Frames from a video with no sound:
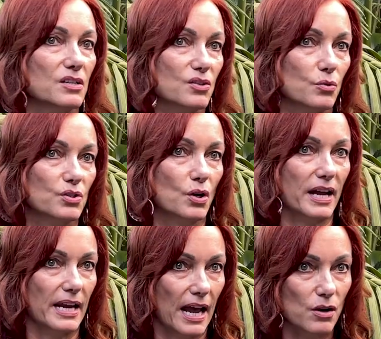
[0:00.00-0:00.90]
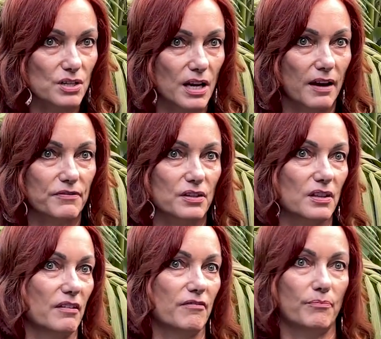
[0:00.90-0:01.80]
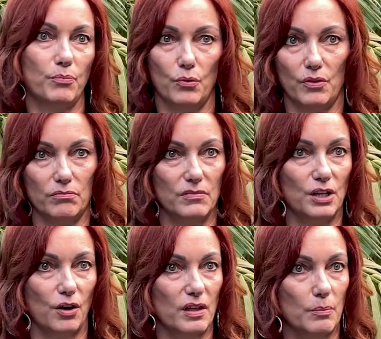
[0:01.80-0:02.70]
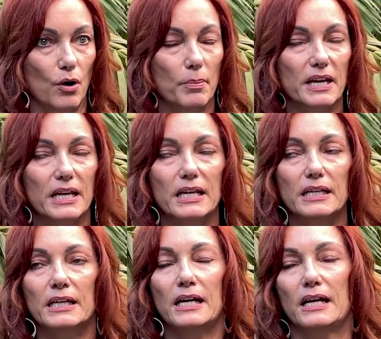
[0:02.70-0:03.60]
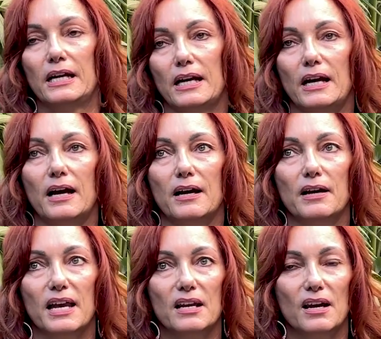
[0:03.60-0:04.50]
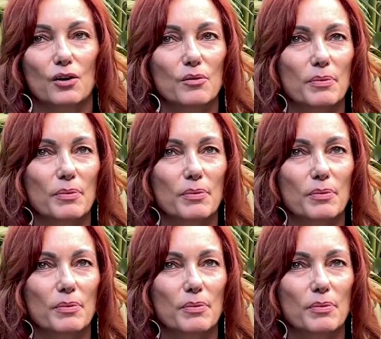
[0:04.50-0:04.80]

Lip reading: still dine out after they've bought, their property. And a lot of